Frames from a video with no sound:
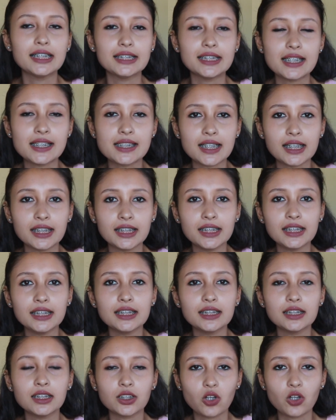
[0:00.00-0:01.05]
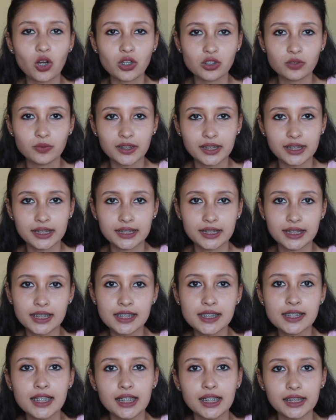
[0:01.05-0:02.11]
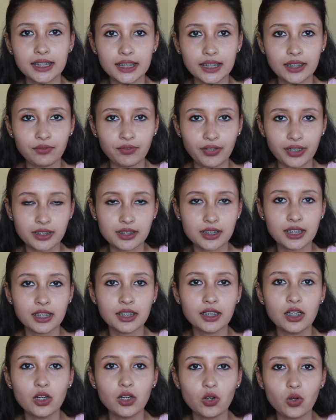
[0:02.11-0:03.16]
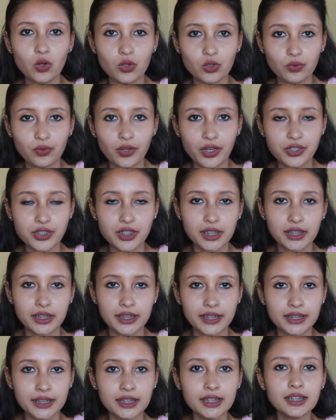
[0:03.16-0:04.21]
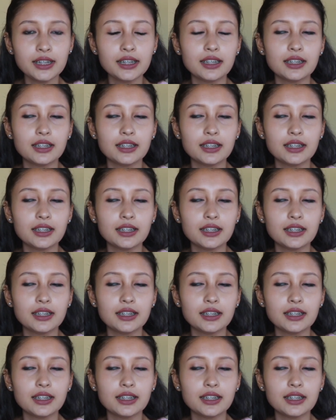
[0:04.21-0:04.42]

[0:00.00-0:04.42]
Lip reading: They study the cause of the disease affecting orofacial region.